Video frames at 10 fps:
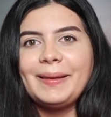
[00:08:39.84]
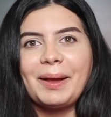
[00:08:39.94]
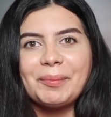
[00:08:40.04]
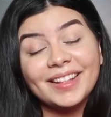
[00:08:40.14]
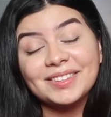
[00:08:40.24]

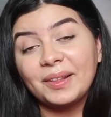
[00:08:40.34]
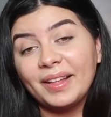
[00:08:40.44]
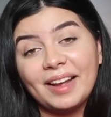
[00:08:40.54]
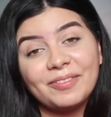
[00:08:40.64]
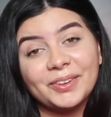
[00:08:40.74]
yeah, that's all
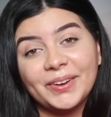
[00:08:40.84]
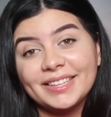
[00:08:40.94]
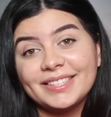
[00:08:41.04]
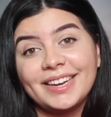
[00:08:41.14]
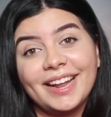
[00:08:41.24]
I have for you
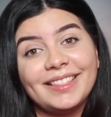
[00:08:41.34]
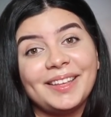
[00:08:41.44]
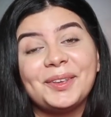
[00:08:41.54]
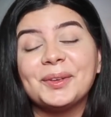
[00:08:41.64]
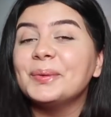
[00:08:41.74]
guys today.
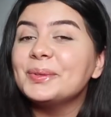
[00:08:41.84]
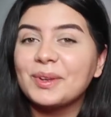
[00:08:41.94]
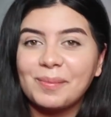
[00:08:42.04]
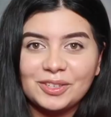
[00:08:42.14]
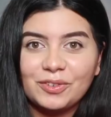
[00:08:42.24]
Thank you
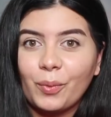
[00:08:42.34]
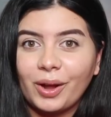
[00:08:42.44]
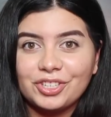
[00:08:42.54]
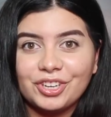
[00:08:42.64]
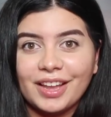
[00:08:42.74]
so much for
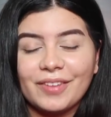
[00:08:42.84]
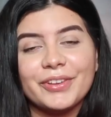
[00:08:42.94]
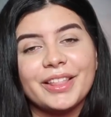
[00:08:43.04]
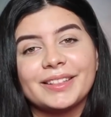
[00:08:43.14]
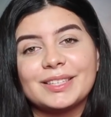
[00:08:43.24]
watching. If
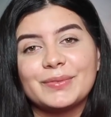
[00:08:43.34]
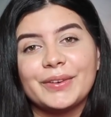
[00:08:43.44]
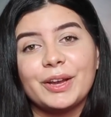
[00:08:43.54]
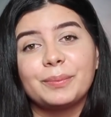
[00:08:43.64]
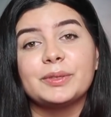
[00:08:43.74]
you like this
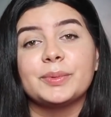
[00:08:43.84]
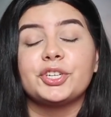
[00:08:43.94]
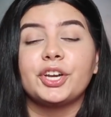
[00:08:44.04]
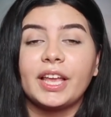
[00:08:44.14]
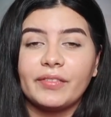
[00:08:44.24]
video, please make
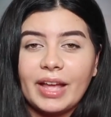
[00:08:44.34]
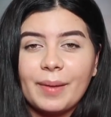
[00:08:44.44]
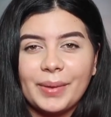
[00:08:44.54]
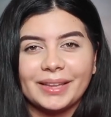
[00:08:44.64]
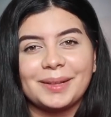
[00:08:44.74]
sure to give it
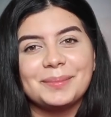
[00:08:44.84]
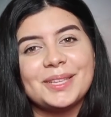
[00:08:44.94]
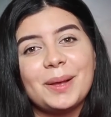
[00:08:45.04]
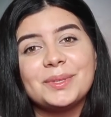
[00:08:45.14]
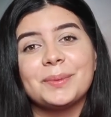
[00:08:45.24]
a big
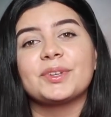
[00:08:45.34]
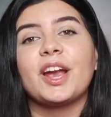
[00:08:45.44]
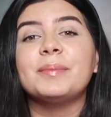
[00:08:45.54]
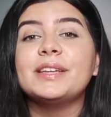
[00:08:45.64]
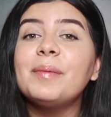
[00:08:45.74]
thumbs up.
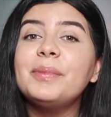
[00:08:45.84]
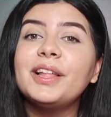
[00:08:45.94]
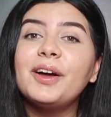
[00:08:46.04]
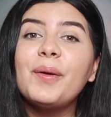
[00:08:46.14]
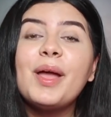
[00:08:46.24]
Subscribe down
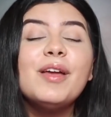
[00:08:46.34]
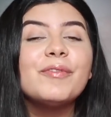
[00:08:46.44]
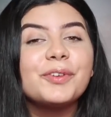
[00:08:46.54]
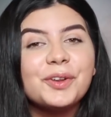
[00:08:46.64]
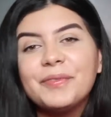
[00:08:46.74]
below
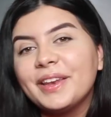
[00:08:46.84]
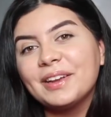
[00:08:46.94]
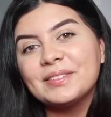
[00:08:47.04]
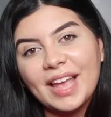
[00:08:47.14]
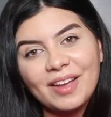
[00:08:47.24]
for new
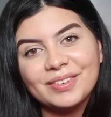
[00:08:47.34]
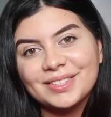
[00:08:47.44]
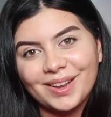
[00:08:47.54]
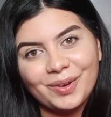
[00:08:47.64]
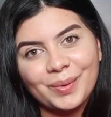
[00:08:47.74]
videos every
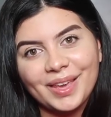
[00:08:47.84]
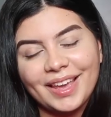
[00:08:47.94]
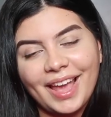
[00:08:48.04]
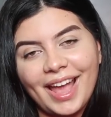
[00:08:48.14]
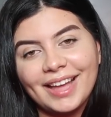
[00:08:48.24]
single
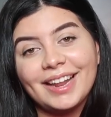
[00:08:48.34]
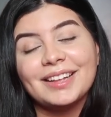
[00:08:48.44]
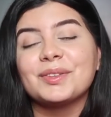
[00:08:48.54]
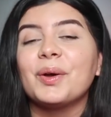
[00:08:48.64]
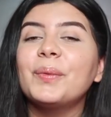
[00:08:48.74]
week. And
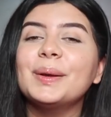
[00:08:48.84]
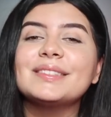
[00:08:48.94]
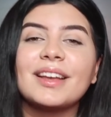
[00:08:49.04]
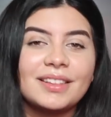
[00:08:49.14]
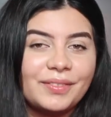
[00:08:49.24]
as
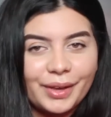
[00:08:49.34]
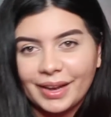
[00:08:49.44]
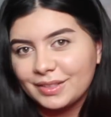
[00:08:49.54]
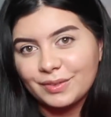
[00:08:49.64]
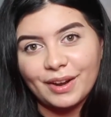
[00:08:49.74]
always, I love you
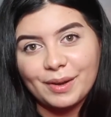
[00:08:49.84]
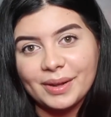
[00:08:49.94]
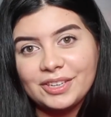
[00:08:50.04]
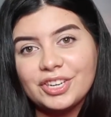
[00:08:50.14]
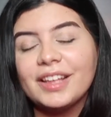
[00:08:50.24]
guys very
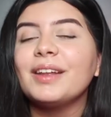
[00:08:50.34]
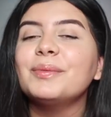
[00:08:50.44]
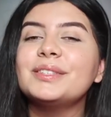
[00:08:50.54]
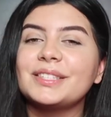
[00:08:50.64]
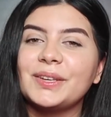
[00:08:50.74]
much and I
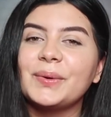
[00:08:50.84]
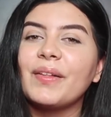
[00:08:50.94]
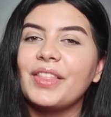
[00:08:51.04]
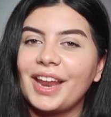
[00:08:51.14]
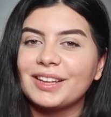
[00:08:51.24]
will see you
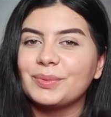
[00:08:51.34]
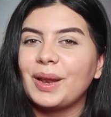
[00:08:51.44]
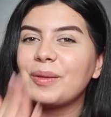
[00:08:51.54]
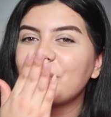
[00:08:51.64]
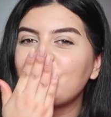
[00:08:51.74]
on the next
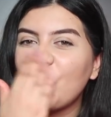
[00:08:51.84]
one.